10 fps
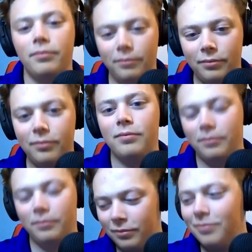I
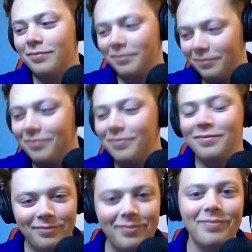don't remember how
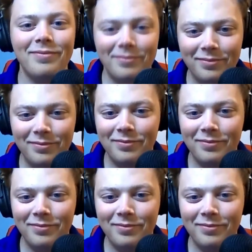old I was, but